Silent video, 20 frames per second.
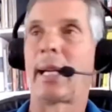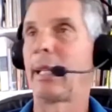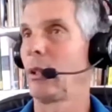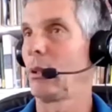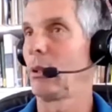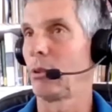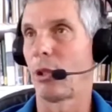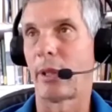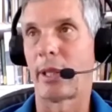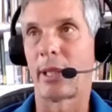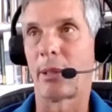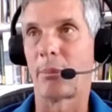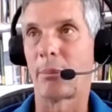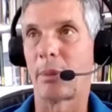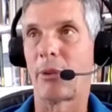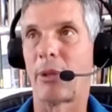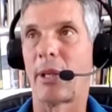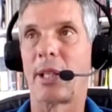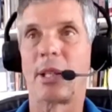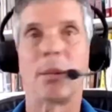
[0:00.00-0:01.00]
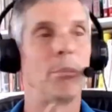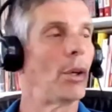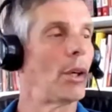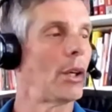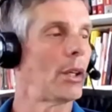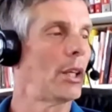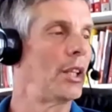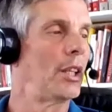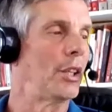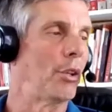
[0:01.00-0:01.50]
I don't know anything about writing a
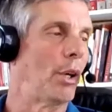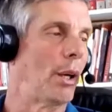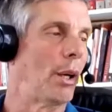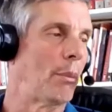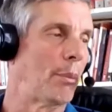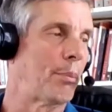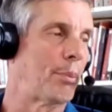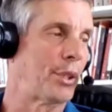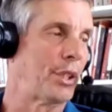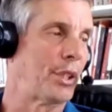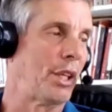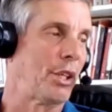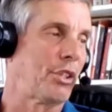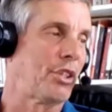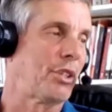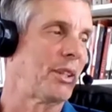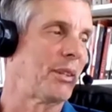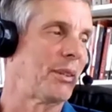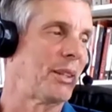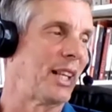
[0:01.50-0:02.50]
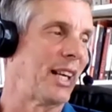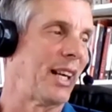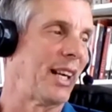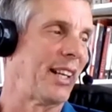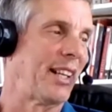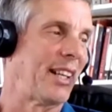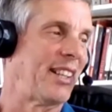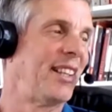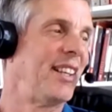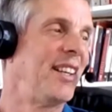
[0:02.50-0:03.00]
book. I'm a production
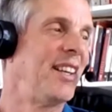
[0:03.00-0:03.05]
guy.